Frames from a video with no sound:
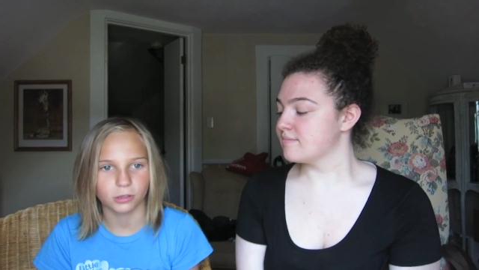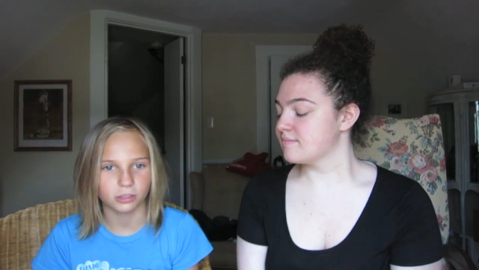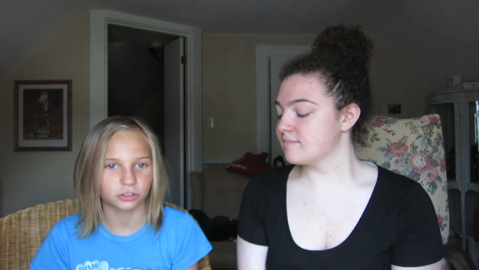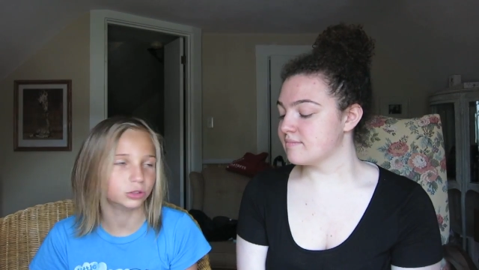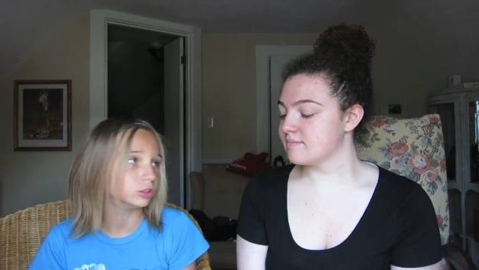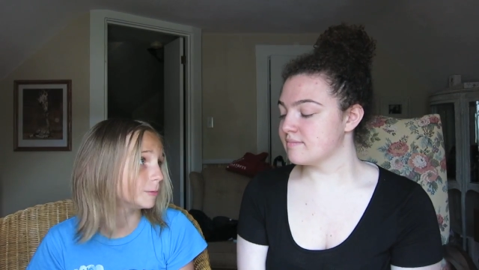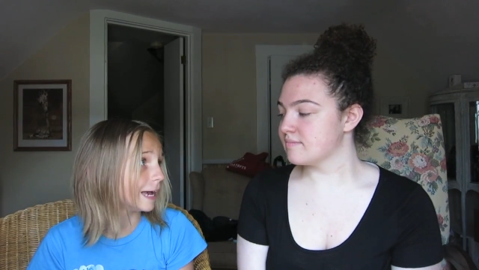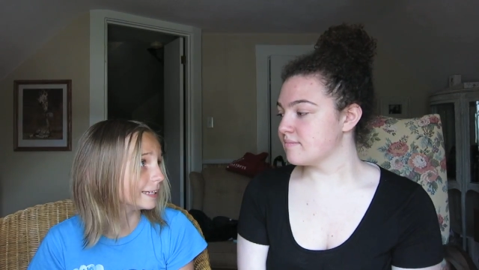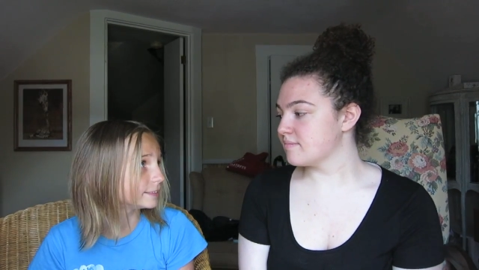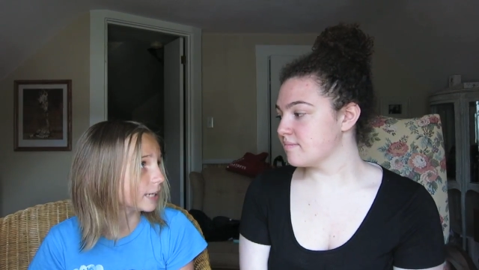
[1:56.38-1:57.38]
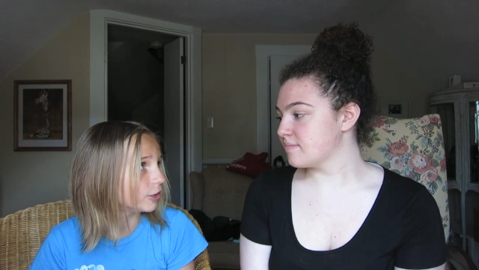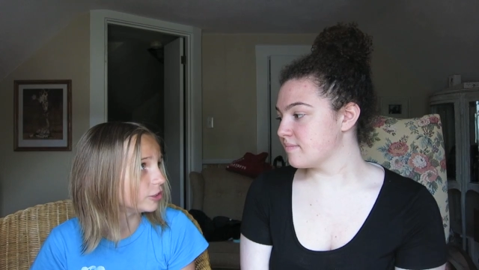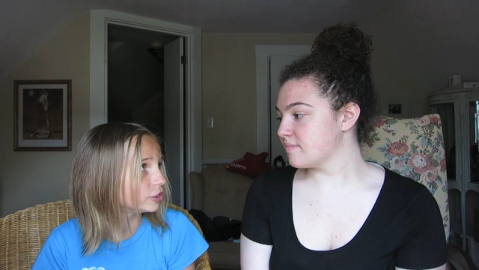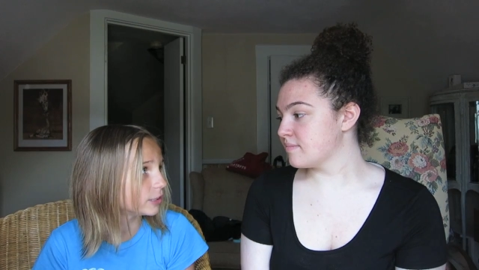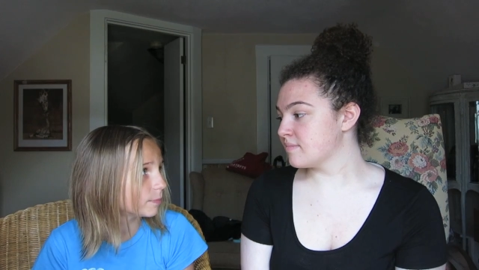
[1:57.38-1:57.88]
Speaker 1: while she was passed
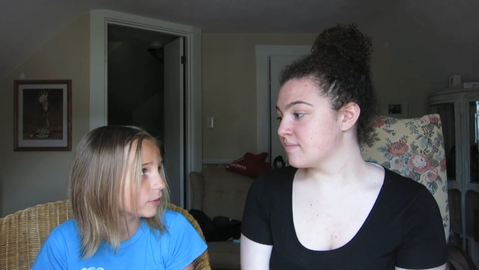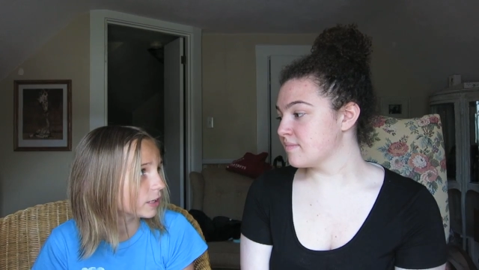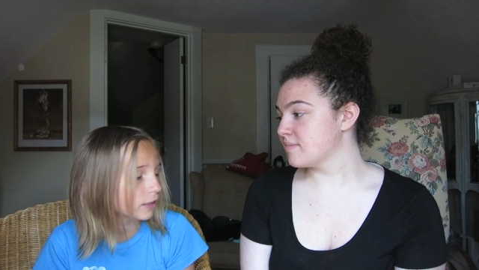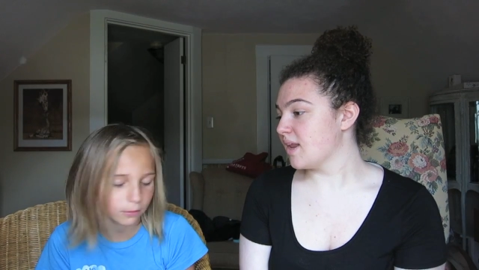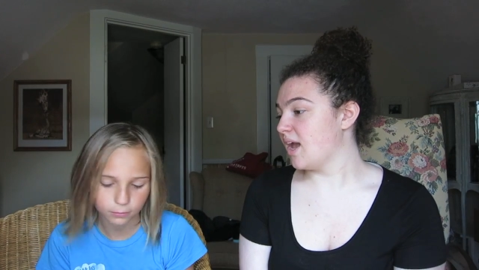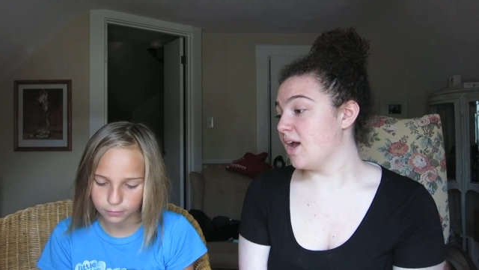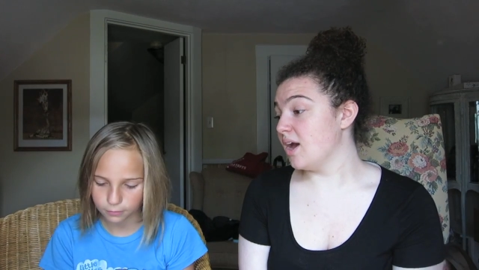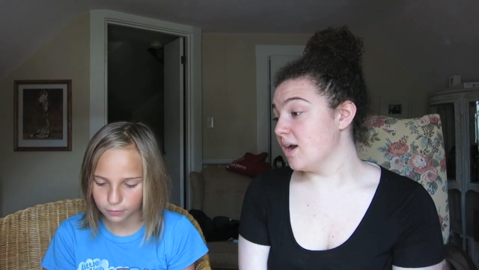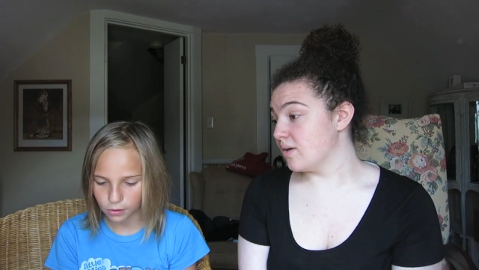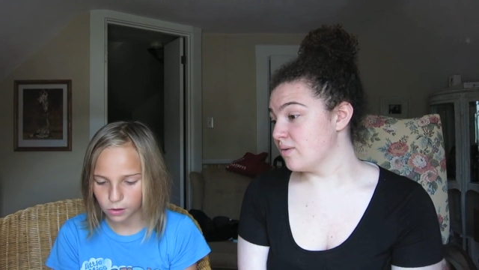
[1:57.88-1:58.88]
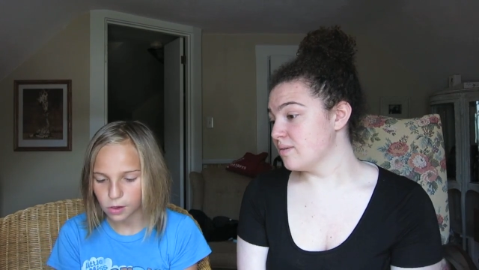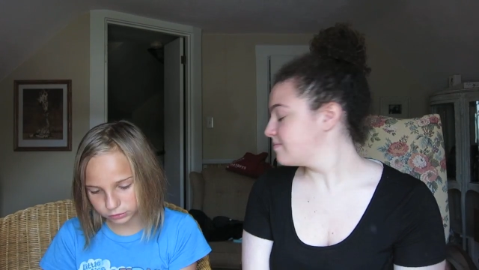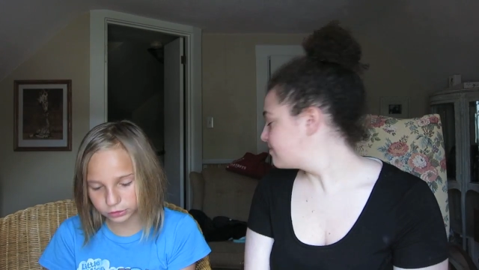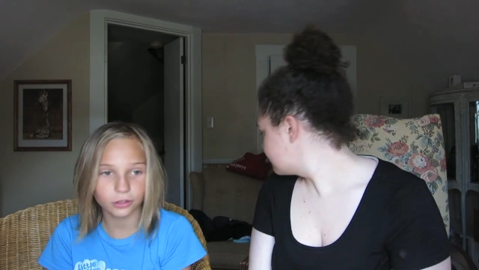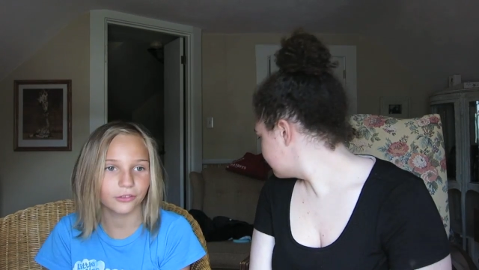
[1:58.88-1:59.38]
out or something. Oh.
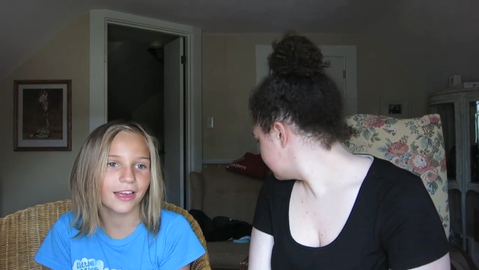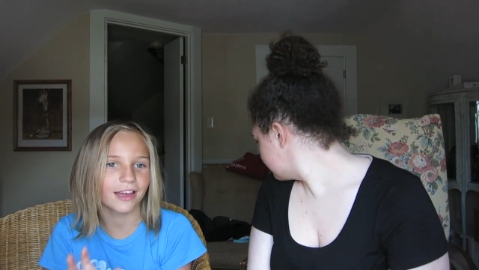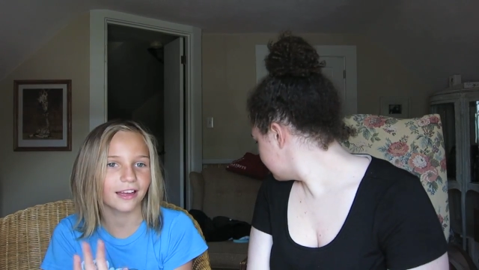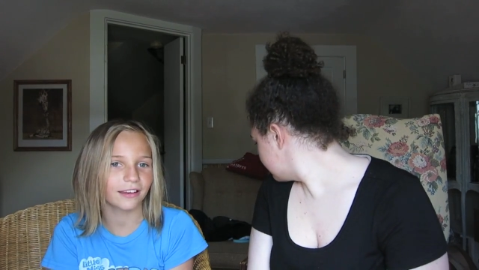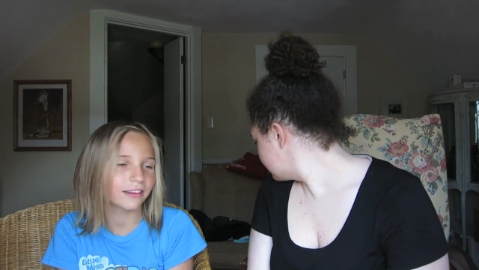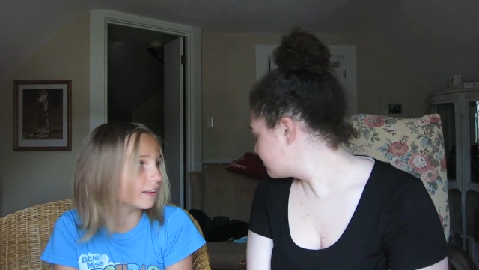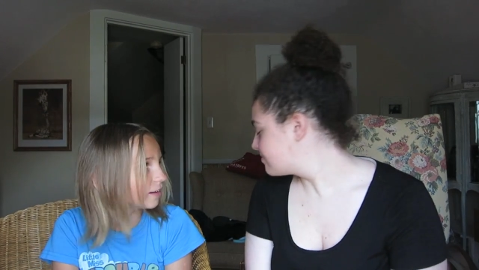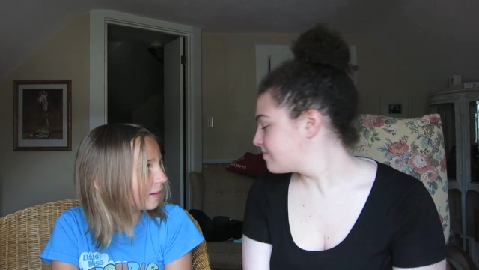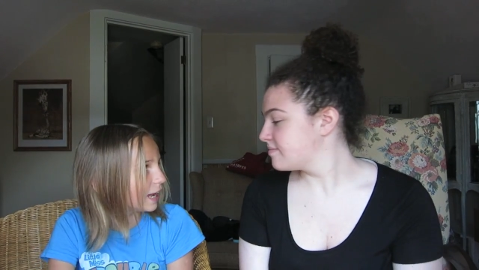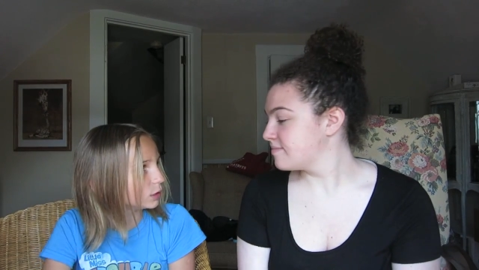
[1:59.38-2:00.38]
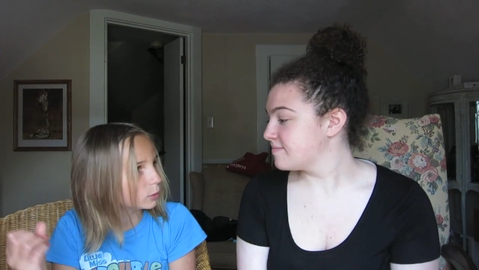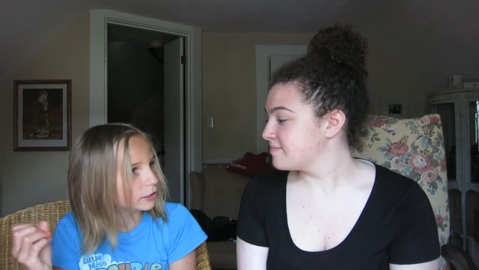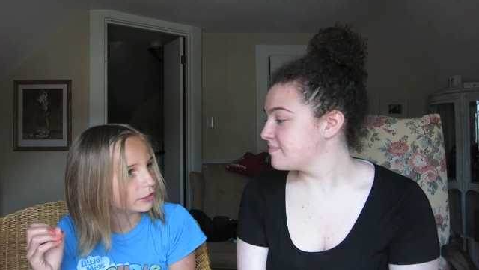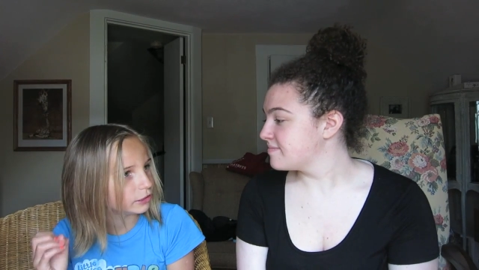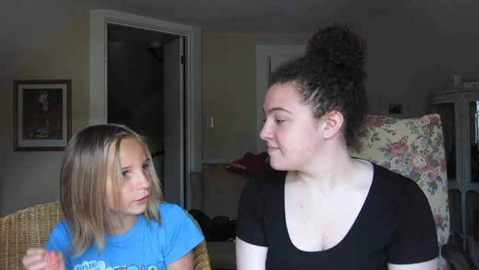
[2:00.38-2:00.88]
You know that glass
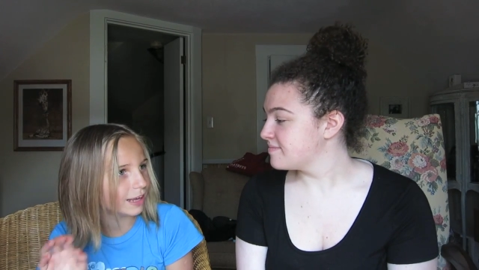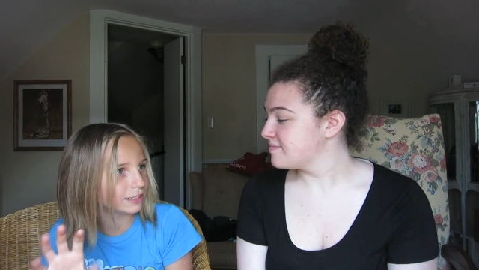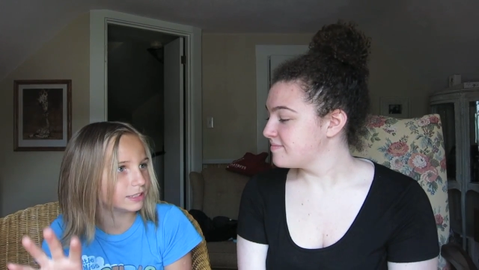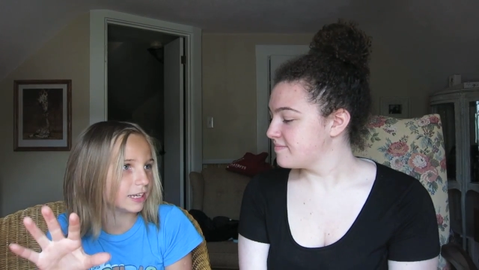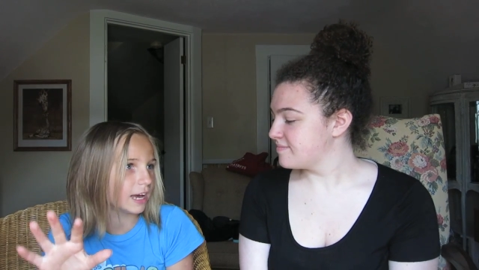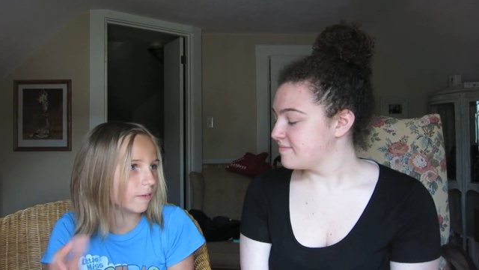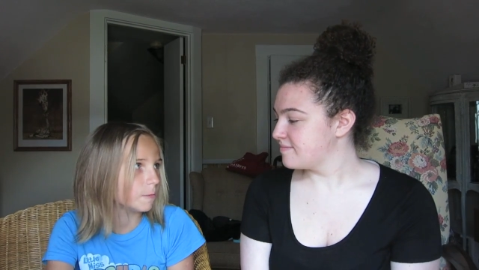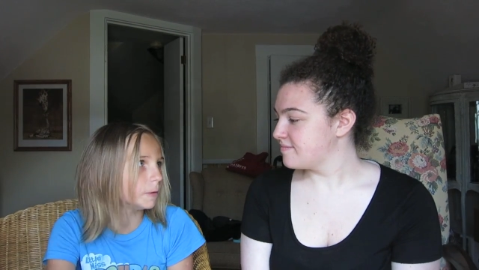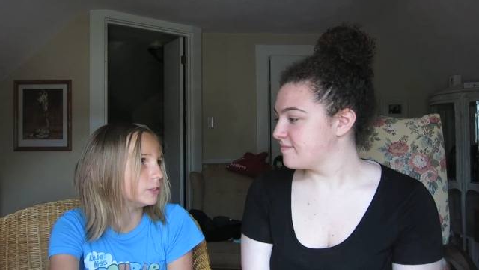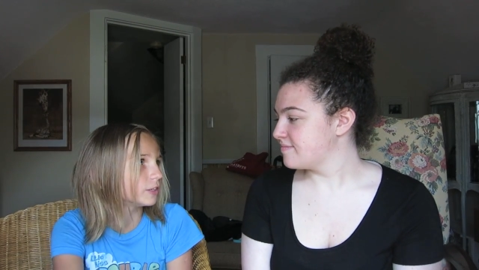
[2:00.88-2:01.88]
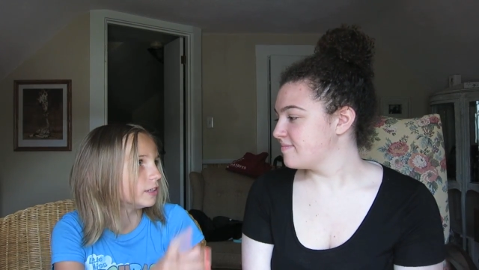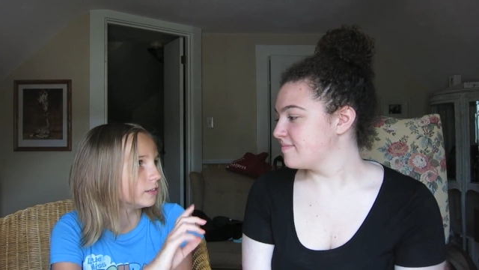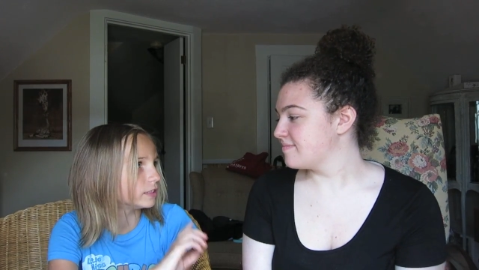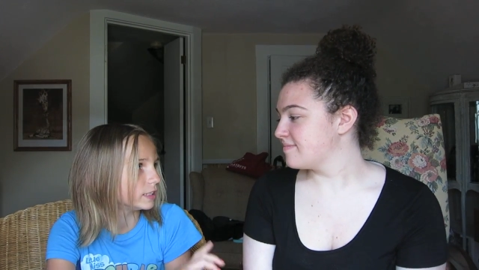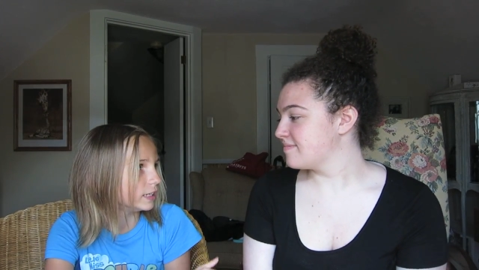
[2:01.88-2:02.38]
where you can't see out of it, but you
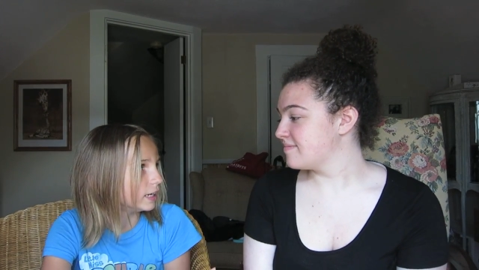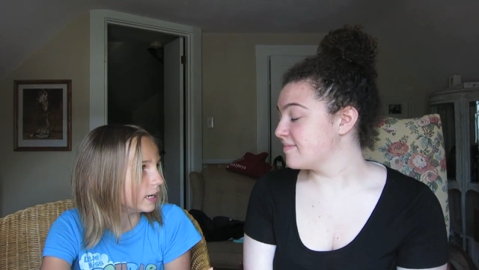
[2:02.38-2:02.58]
can see